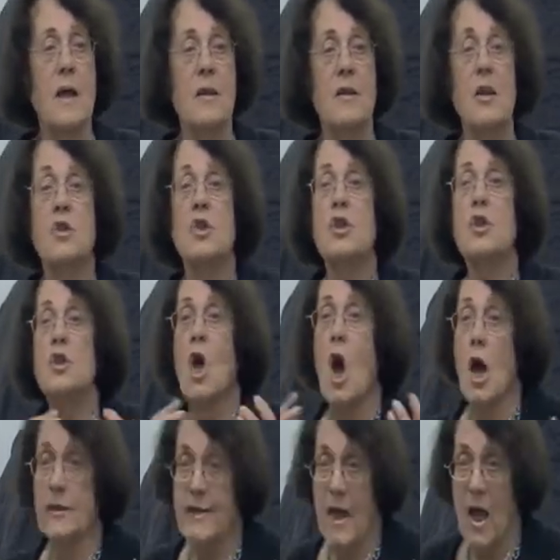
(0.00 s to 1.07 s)
the
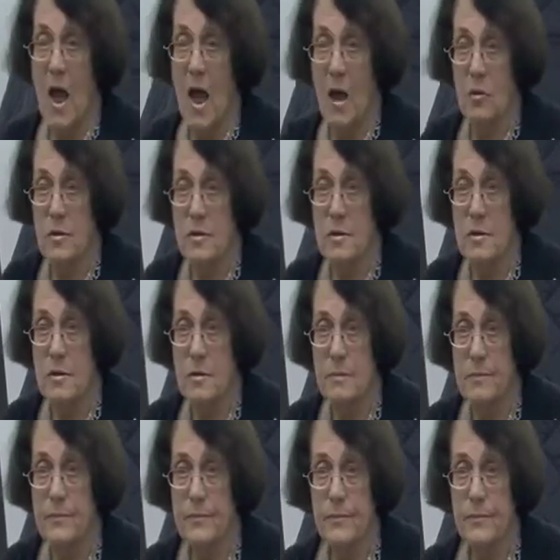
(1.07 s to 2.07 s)
slaughterhouse,